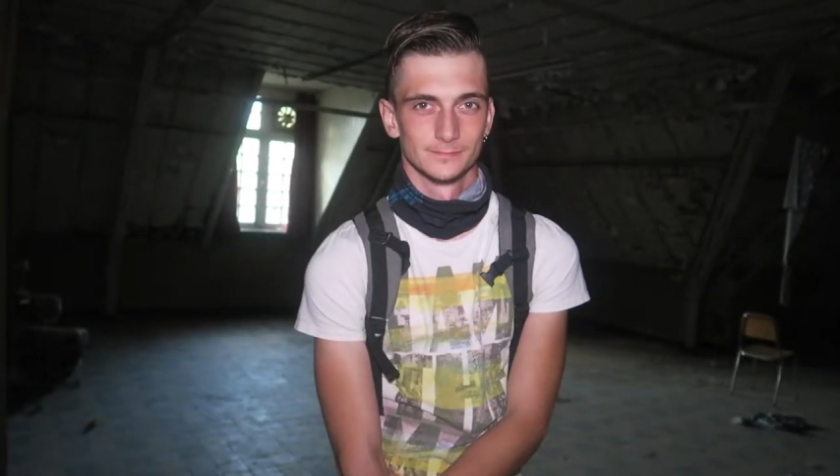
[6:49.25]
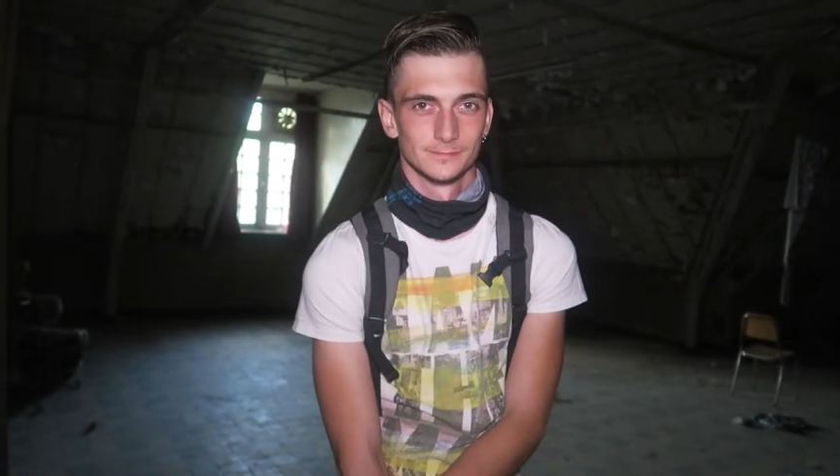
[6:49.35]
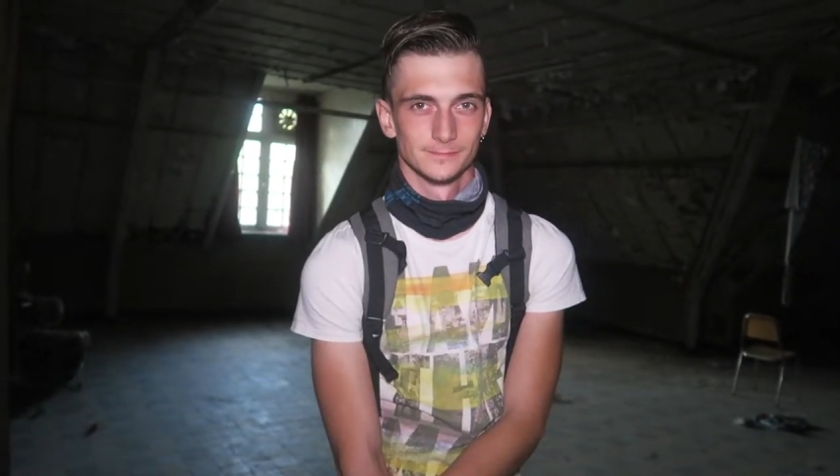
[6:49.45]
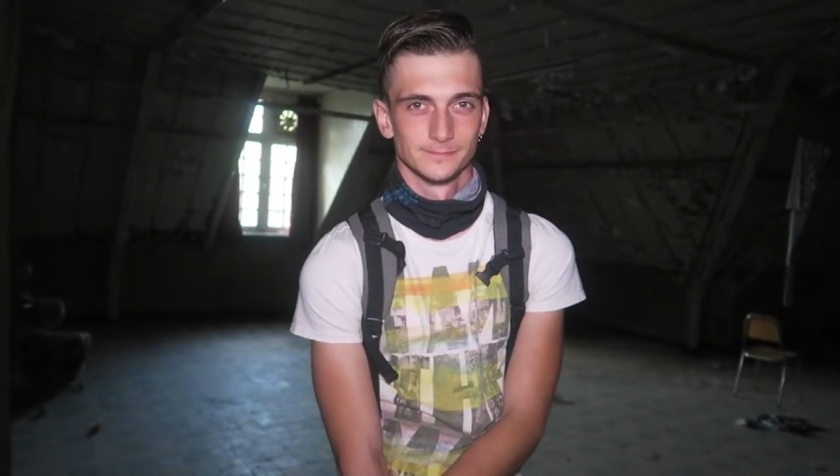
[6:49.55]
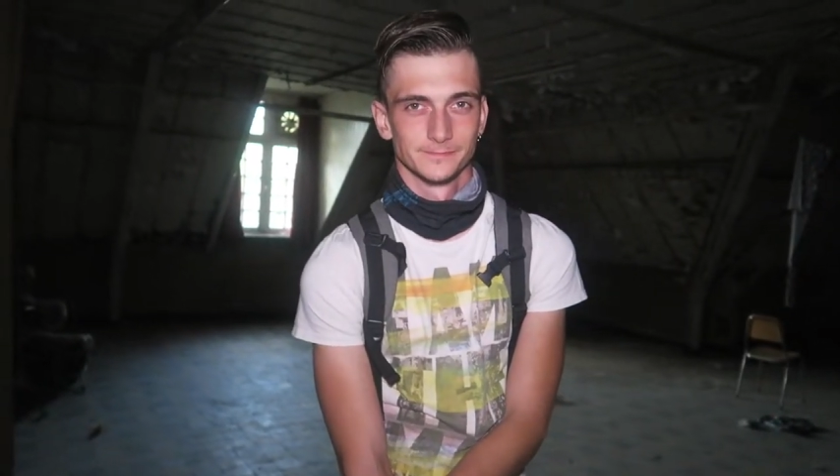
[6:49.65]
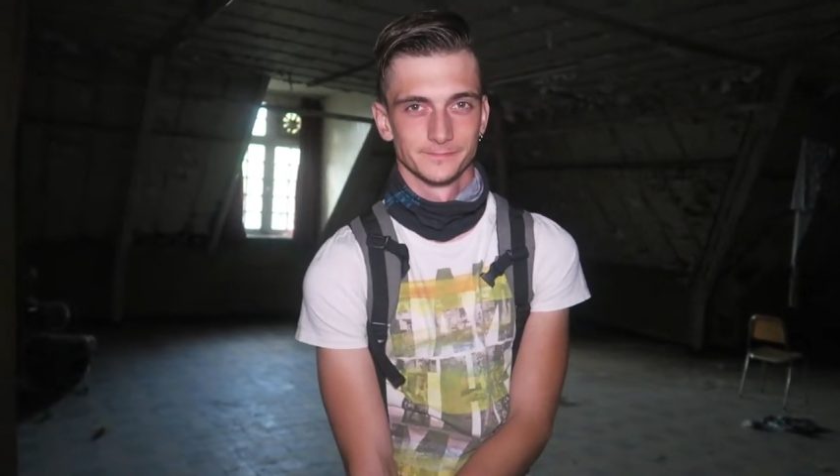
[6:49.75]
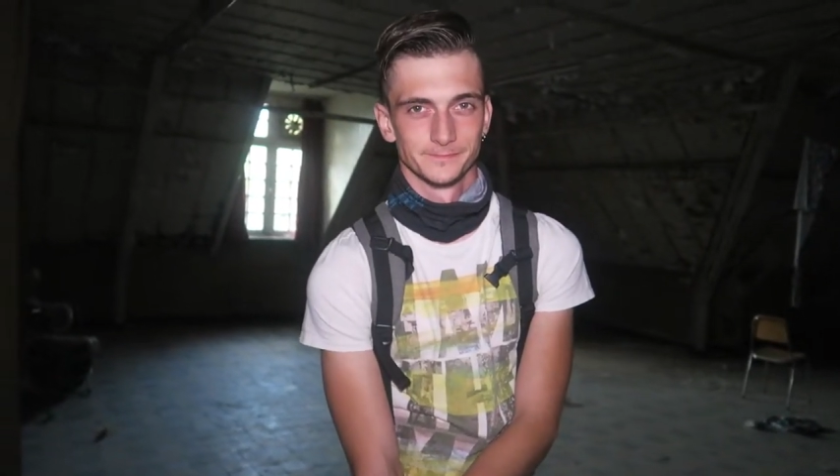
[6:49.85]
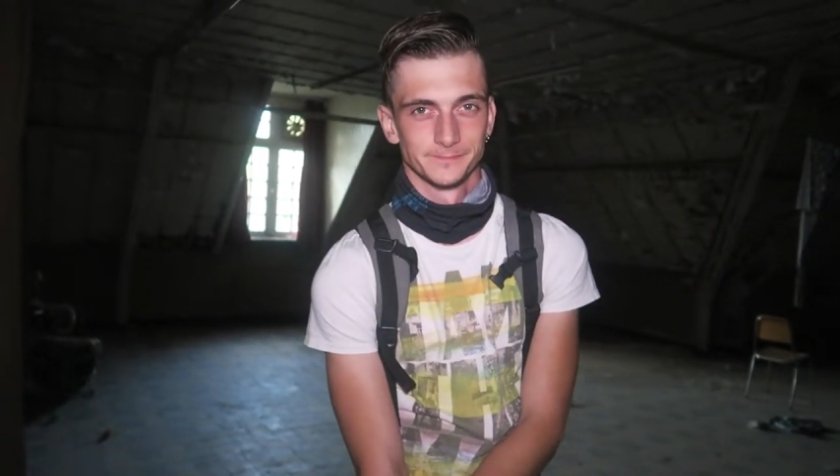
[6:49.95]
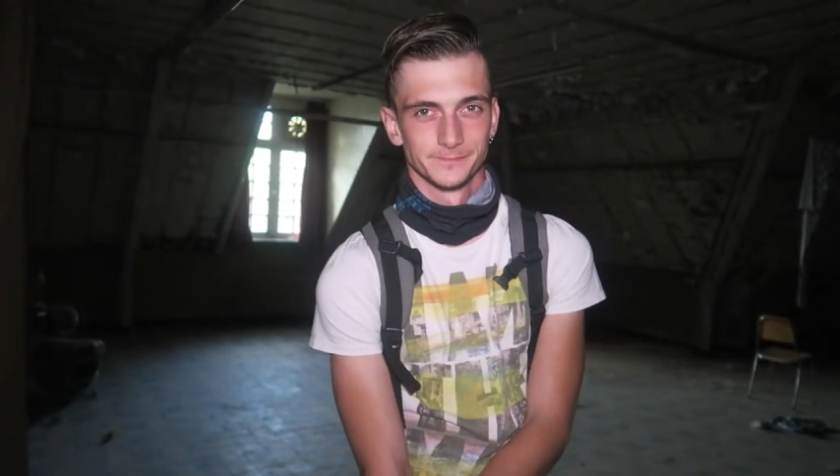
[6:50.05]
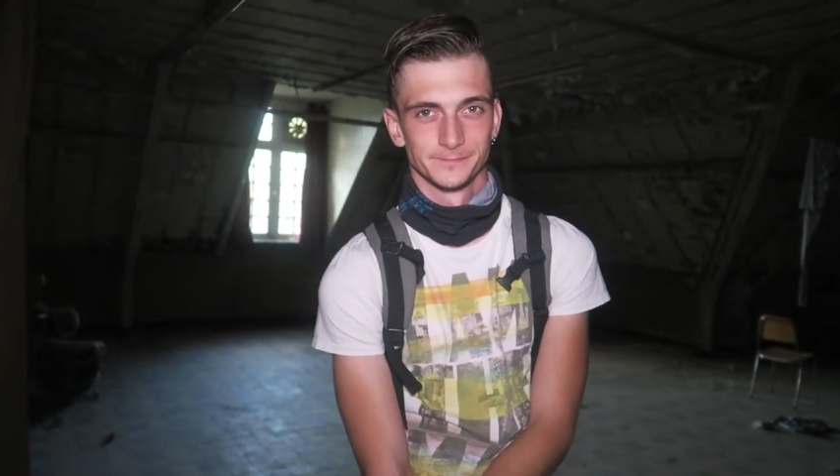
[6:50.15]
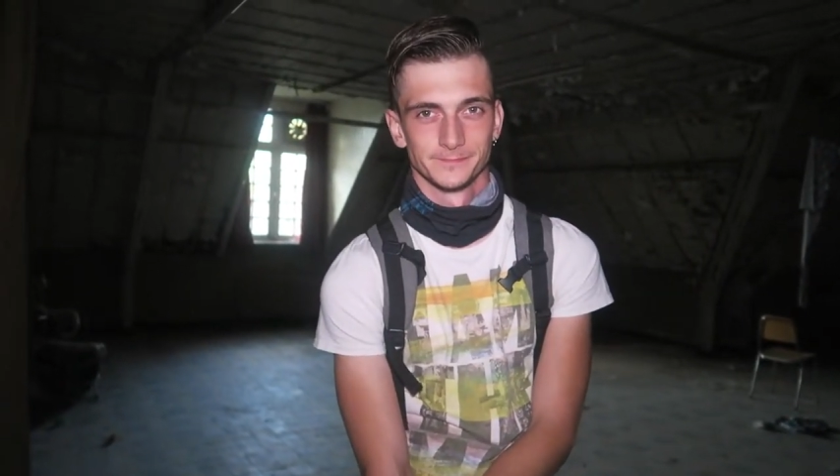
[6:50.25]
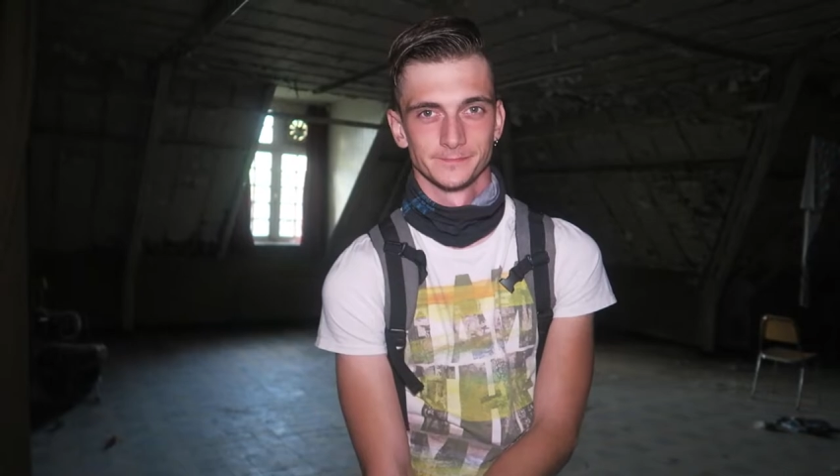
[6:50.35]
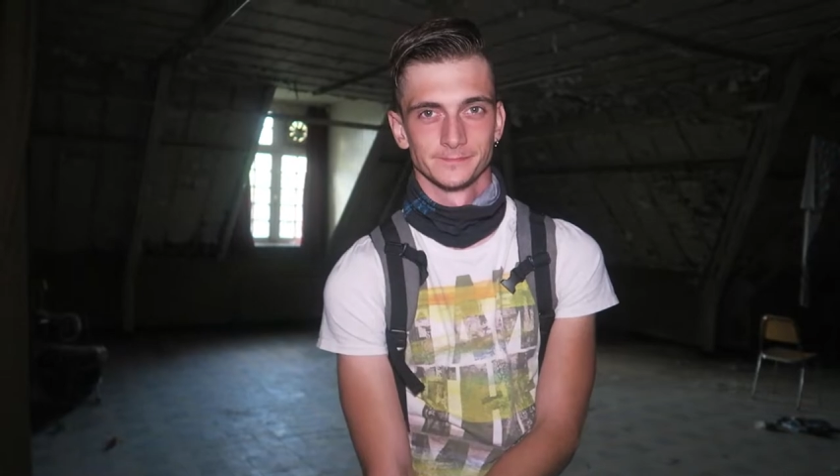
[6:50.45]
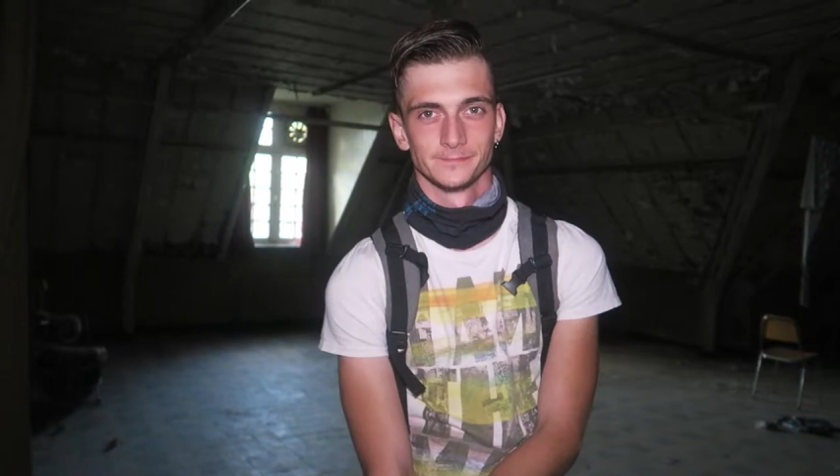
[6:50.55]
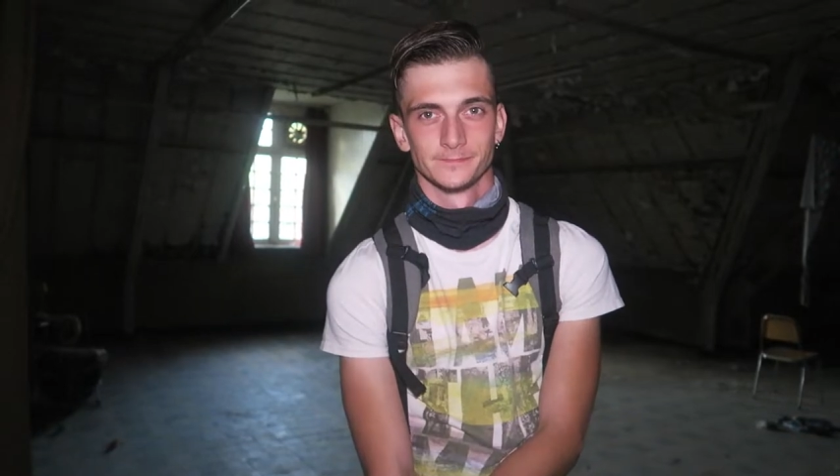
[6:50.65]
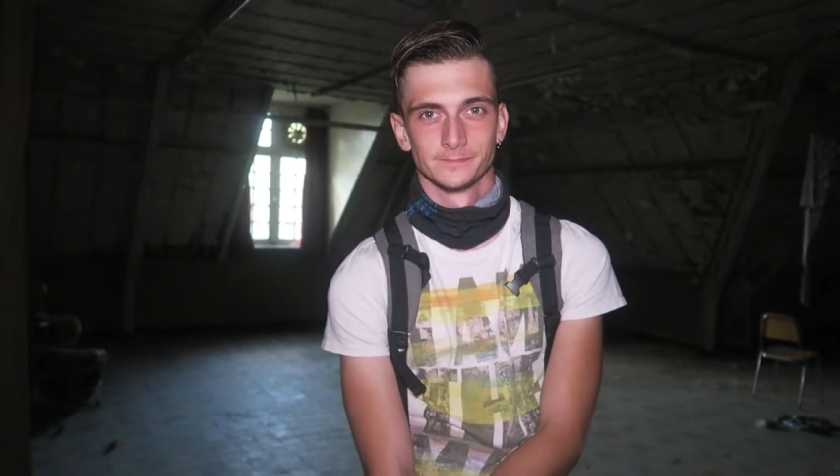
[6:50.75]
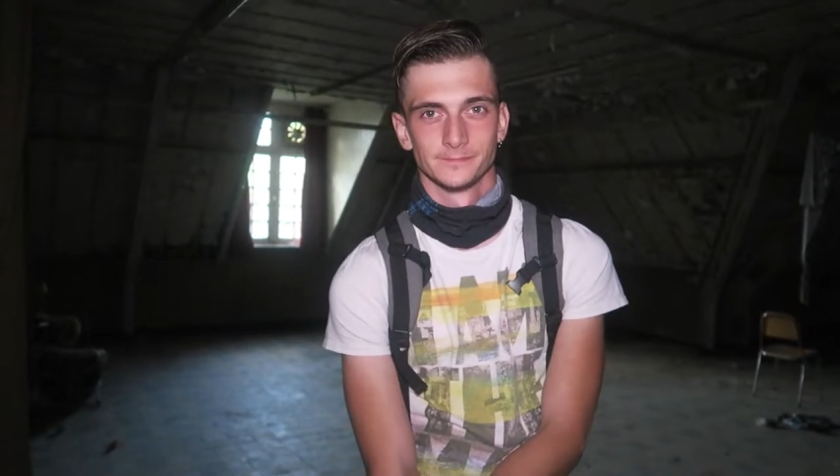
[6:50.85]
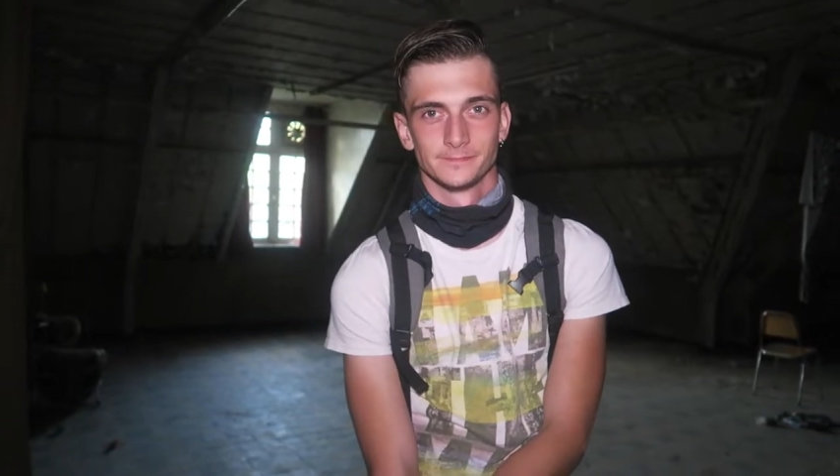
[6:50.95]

and he actually experienced